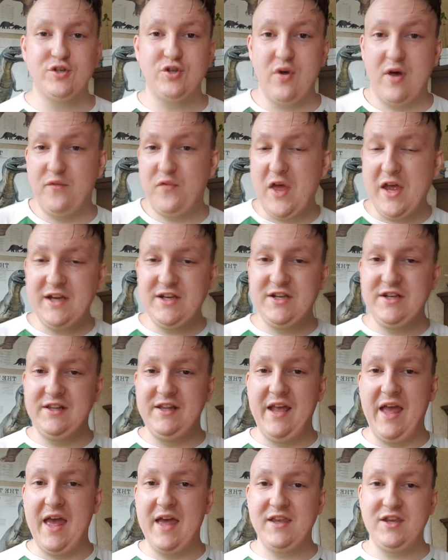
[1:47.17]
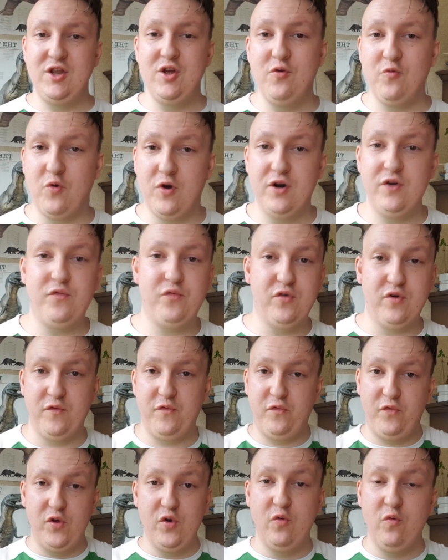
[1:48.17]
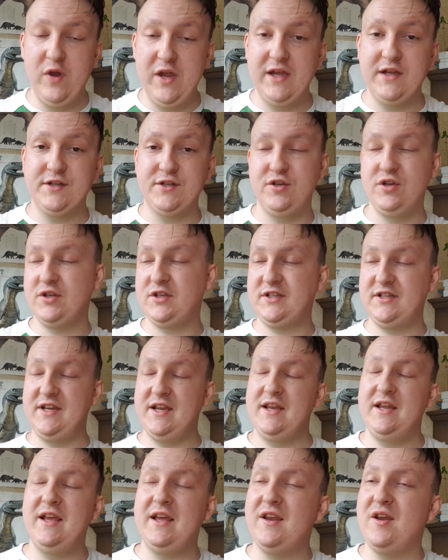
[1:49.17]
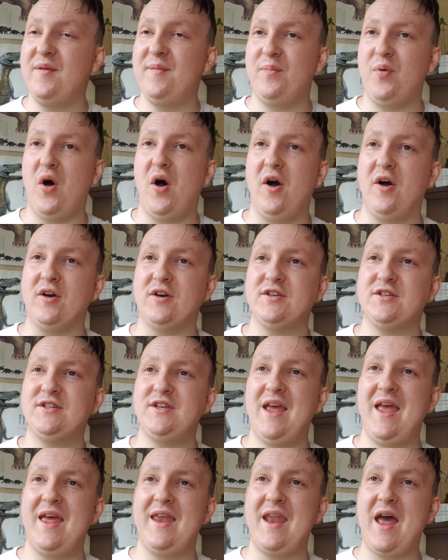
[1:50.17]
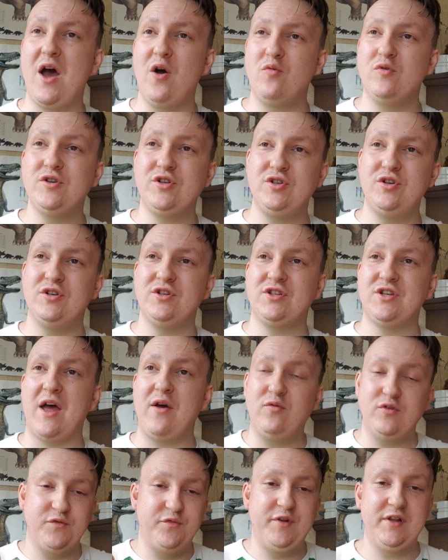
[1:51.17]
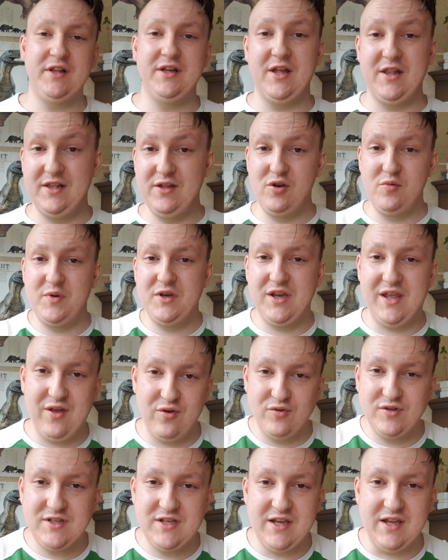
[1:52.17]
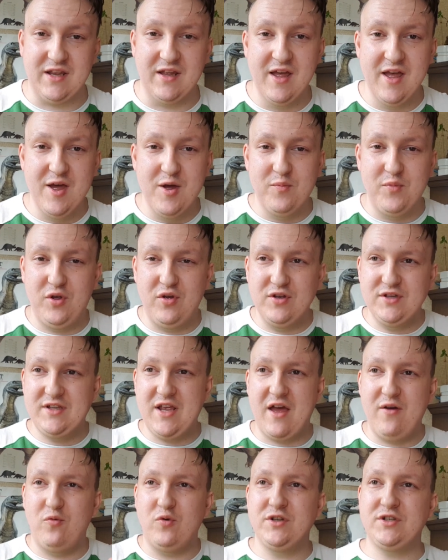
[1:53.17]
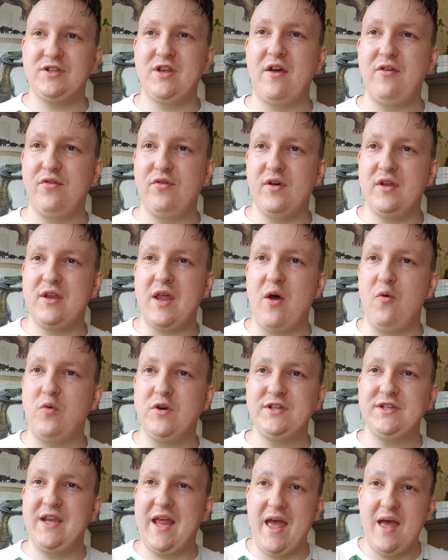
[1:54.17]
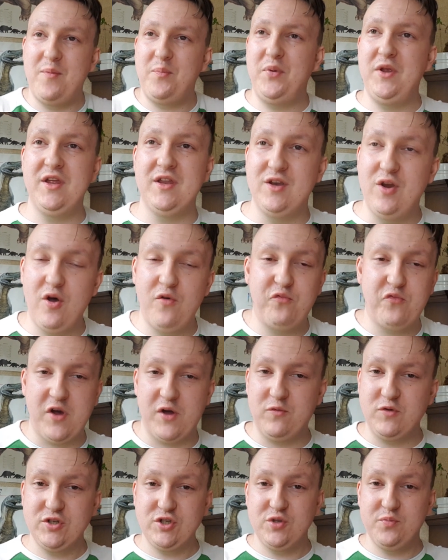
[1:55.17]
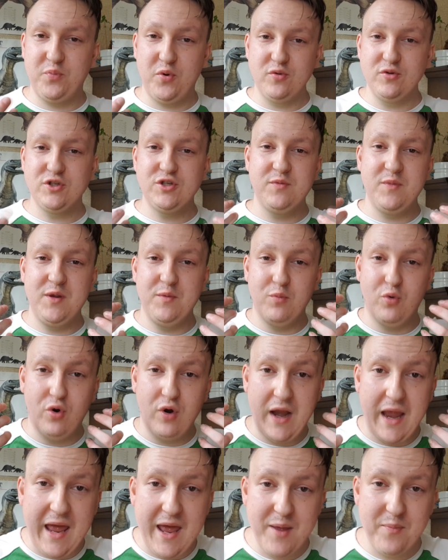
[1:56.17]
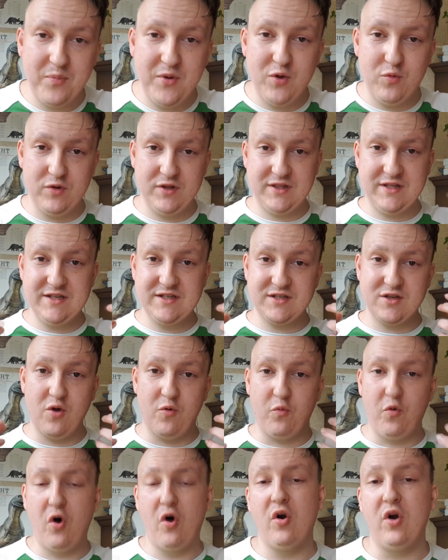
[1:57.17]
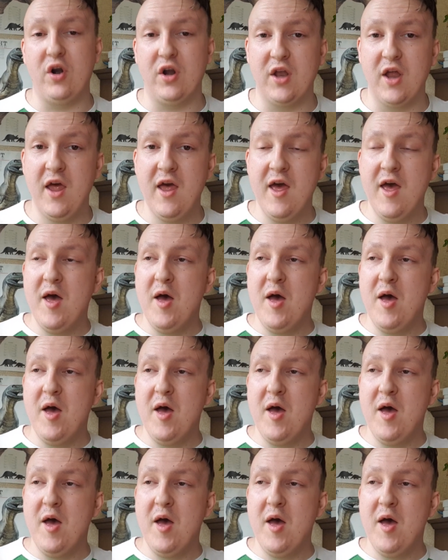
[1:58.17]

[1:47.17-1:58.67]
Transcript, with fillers: So I've actually had the award for a few weeks just sitting in a box and I was just, I was feeling a little bit guilty because I was, I thought I wasn't happy enough. I was supposed to be more happy with this award.